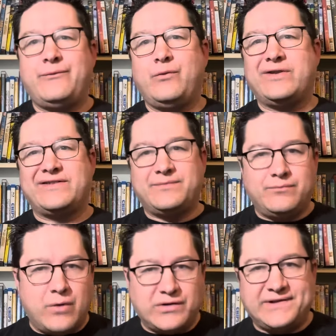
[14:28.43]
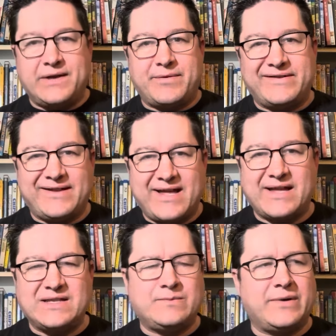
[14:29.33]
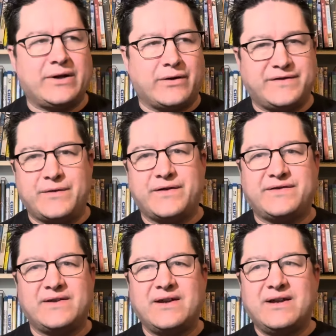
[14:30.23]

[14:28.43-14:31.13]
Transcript: which is mostly a bunch of kids, but also this